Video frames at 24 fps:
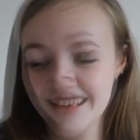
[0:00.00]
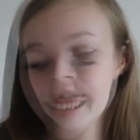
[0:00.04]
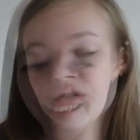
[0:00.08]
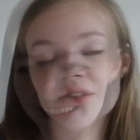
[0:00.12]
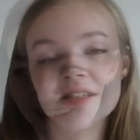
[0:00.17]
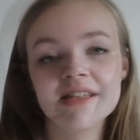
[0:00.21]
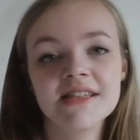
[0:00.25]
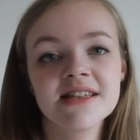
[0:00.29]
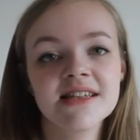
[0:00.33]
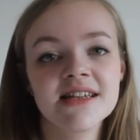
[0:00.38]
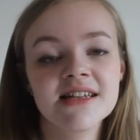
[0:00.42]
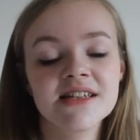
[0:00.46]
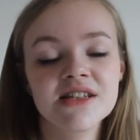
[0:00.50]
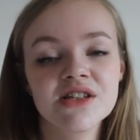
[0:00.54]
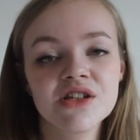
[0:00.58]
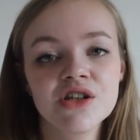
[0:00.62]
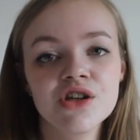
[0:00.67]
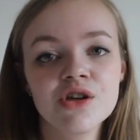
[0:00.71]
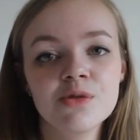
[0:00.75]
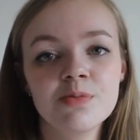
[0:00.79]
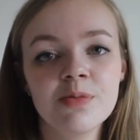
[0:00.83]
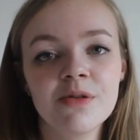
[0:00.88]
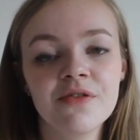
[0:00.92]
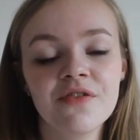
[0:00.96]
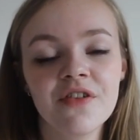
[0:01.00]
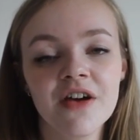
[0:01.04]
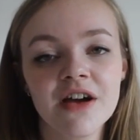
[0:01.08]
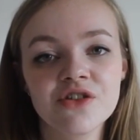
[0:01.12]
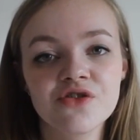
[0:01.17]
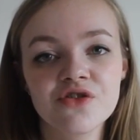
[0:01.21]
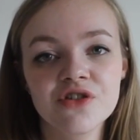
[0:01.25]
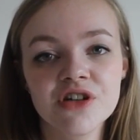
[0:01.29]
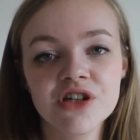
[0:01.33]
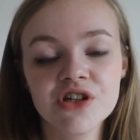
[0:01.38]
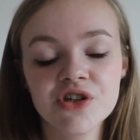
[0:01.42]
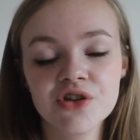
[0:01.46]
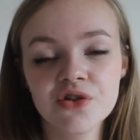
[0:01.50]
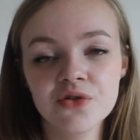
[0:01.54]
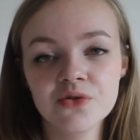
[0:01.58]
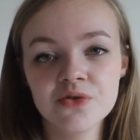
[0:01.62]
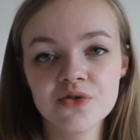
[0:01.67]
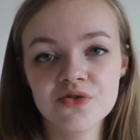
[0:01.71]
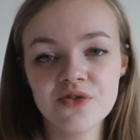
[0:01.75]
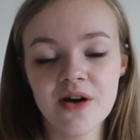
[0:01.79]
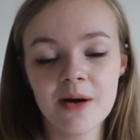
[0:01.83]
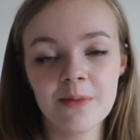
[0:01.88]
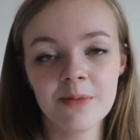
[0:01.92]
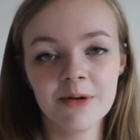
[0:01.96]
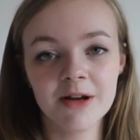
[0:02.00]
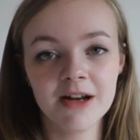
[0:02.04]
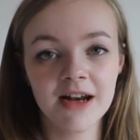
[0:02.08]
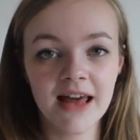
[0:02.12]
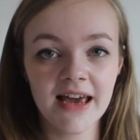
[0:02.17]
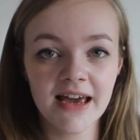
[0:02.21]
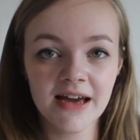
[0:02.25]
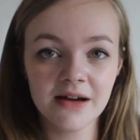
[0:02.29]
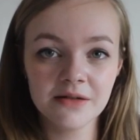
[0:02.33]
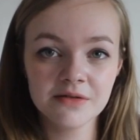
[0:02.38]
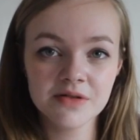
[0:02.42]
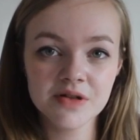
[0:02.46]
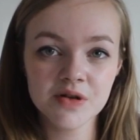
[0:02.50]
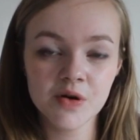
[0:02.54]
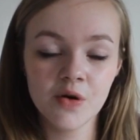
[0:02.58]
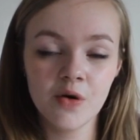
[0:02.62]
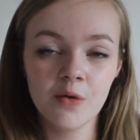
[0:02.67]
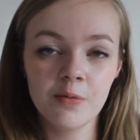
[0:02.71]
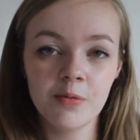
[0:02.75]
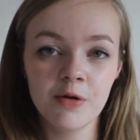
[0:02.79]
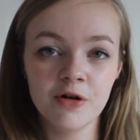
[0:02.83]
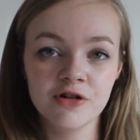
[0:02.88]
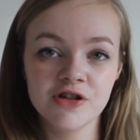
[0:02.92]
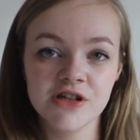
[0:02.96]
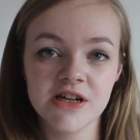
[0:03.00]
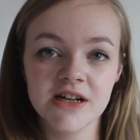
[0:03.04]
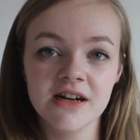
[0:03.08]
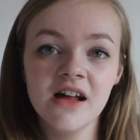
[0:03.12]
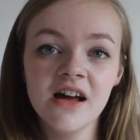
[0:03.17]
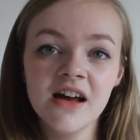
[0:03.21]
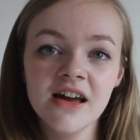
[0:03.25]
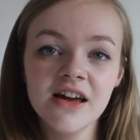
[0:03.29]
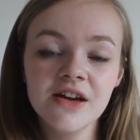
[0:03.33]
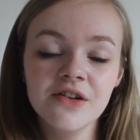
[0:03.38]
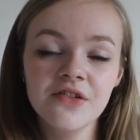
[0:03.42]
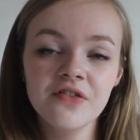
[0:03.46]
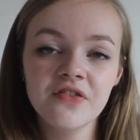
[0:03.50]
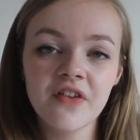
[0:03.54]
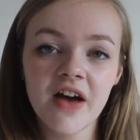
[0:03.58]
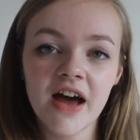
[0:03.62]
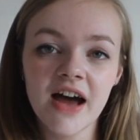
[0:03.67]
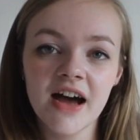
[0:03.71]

Lucy says, do you prefer traditional scrapbook layouts or project life,